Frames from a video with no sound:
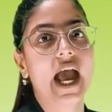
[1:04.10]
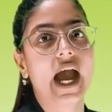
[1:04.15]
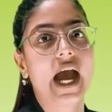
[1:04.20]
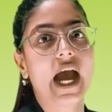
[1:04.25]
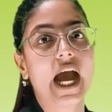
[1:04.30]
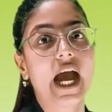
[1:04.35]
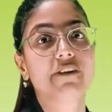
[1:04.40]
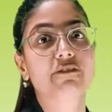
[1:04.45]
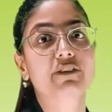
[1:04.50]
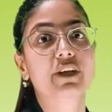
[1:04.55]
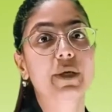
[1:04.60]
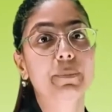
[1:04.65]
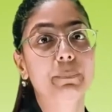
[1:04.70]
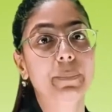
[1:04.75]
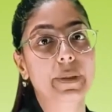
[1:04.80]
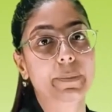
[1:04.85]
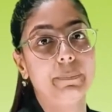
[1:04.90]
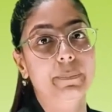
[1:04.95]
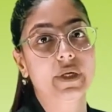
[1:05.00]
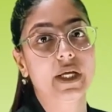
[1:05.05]
After
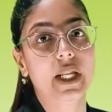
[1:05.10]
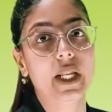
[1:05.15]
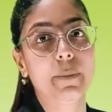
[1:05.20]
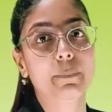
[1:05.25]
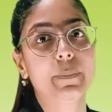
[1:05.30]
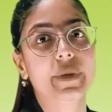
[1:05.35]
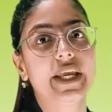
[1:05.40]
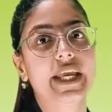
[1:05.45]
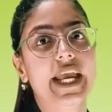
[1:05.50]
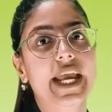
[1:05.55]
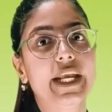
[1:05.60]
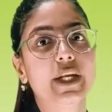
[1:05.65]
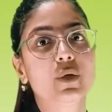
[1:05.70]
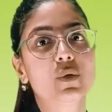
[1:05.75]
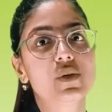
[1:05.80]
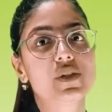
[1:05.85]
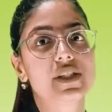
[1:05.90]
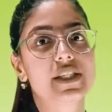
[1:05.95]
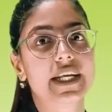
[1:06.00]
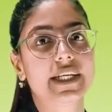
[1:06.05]
people began
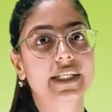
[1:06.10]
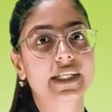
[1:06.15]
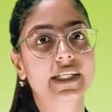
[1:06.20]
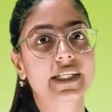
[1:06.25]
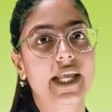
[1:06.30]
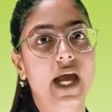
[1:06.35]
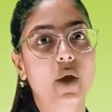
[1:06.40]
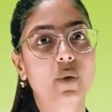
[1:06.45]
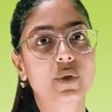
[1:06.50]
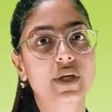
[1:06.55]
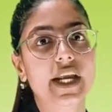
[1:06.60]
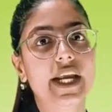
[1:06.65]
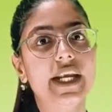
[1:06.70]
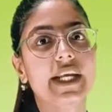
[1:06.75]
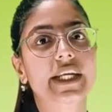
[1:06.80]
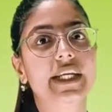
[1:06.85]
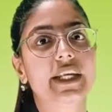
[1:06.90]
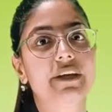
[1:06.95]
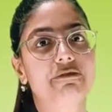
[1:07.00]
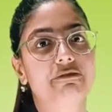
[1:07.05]
to settle down
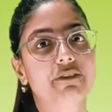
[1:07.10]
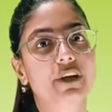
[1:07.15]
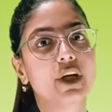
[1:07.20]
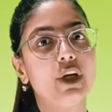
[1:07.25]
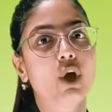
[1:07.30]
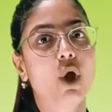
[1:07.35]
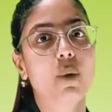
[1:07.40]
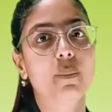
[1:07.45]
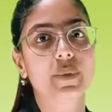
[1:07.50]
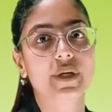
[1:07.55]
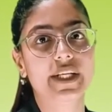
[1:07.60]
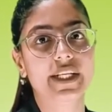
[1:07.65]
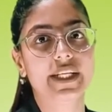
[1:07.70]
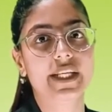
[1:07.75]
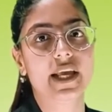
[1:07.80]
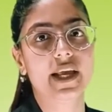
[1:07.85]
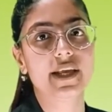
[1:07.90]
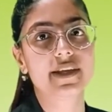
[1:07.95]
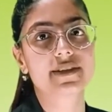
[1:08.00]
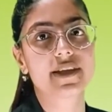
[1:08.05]
in different
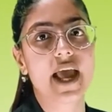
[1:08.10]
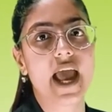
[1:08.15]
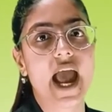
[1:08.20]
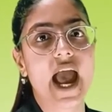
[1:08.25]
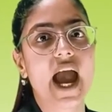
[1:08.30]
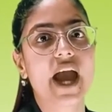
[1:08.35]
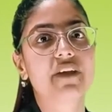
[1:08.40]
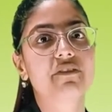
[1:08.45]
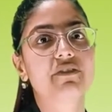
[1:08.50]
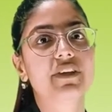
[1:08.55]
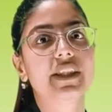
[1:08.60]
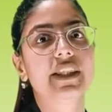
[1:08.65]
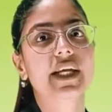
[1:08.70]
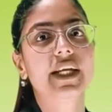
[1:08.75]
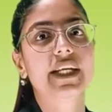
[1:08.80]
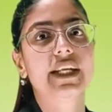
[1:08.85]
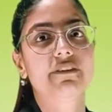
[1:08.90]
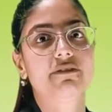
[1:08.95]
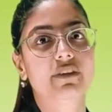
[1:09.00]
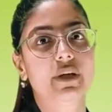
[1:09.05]
communities and with the
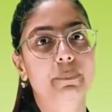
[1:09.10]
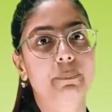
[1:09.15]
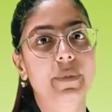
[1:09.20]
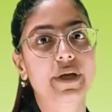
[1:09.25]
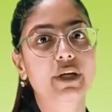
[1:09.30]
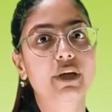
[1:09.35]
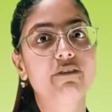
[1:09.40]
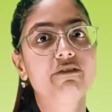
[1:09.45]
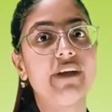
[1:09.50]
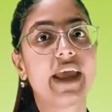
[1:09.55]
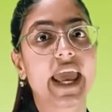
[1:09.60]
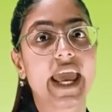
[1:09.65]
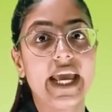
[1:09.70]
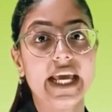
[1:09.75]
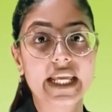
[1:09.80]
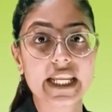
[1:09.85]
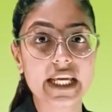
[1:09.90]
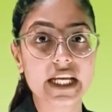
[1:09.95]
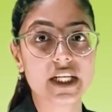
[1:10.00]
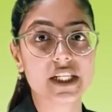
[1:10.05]
development of
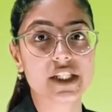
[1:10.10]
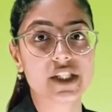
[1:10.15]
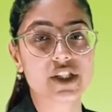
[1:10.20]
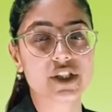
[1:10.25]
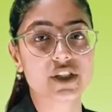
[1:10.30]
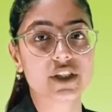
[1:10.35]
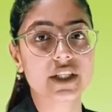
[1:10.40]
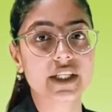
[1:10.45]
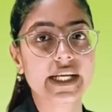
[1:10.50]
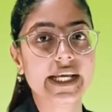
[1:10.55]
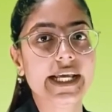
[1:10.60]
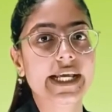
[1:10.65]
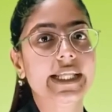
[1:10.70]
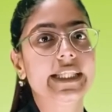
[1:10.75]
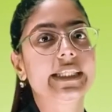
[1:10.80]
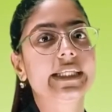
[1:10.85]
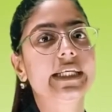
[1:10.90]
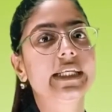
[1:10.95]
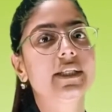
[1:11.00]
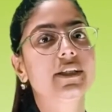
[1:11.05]
agriculture,
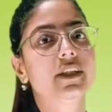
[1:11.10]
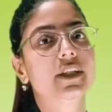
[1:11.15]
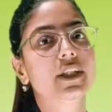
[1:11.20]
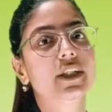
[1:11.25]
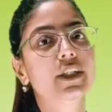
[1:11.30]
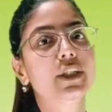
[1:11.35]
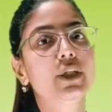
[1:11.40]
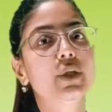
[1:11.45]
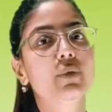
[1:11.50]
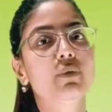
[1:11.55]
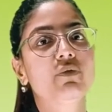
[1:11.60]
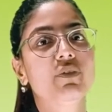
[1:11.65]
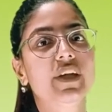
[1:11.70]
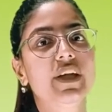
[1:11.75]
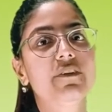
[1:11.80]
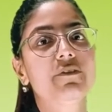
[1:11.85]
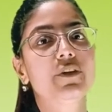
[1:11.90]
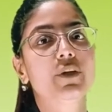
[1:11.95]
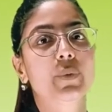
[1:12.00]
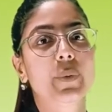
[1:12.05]
they learned to
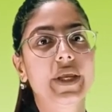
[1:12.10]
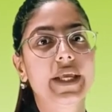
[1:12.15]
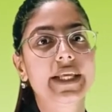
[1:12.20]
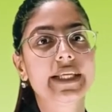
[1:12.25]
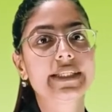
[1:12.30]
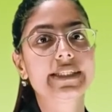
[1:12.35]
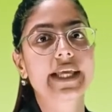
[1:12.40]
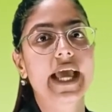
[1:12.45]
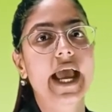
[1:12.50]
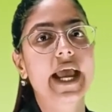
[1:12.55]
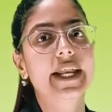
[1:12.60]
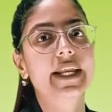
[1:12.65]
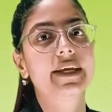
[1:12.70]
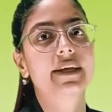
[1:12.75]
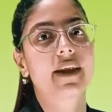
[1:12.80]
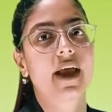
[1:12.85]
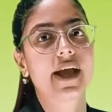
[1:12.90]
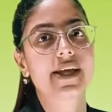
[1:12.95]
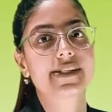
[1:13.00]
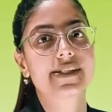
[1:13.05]
weave twigs and
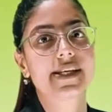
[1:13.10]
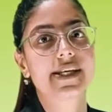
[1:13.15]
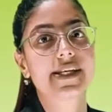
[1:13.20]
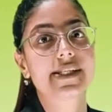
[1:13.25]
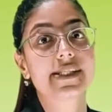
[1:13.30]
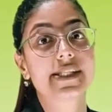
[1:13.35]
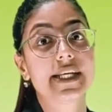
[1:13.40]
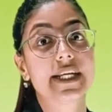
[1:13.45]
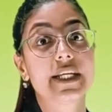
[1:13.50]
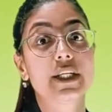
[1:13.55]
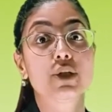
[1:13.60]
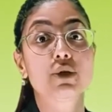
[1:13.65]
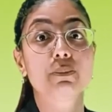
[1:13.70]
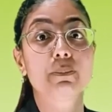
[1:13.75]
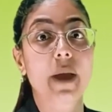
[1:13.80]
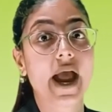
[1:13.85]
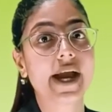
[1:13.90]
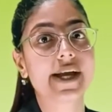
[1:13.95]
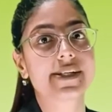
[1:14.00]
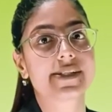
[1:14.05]
grasses into
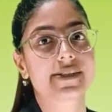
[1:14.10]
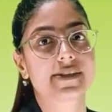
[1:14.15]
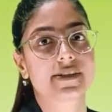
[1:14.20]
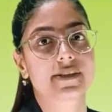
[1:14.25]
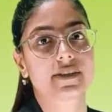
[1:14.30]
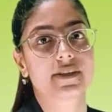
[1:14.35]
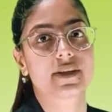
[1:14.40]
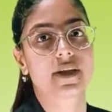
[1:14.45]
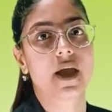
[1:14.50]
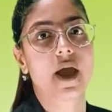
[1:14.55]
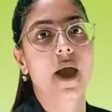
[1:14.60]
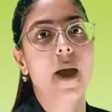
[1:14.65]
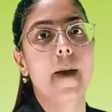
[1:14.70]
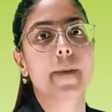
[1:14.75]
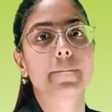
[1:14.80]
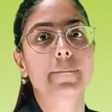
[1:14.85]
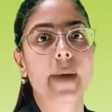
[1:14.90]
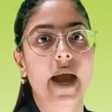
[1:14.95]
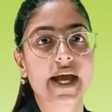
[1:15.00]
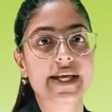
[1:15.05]
mats,
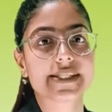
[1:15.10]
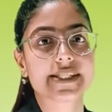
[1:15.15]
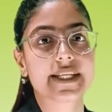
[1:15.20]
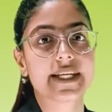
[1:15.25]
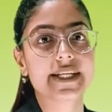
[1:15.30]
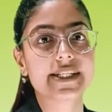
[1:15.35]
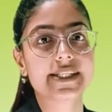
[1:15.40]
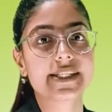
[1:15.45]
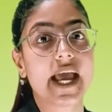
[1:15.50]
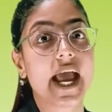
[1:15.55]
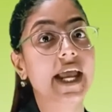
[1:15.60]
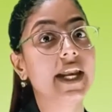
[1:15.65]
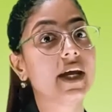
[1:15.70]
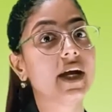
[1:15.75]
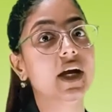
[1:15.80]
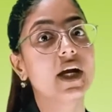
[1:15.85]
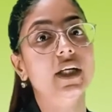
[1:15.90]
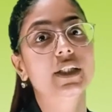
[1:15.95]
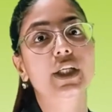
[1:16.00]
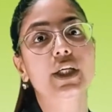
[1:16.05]
baskets and
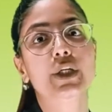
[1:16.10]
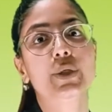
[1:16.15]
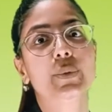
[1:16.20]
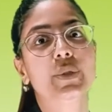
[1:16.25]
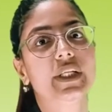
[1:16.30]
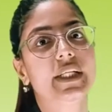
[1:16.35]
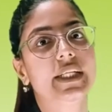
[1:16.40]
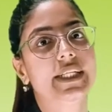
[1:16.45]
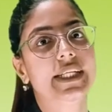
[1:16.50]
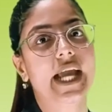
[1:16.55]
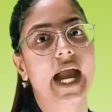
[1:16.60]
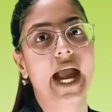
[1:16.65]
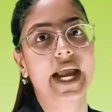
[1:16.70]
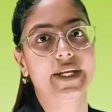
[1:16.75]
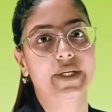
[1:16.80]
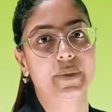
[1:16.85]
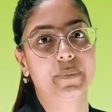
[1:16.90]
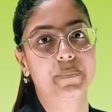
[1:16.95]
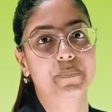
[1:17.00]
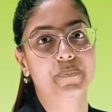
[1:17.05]
other utility
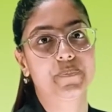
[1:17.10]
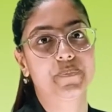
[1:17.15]
items.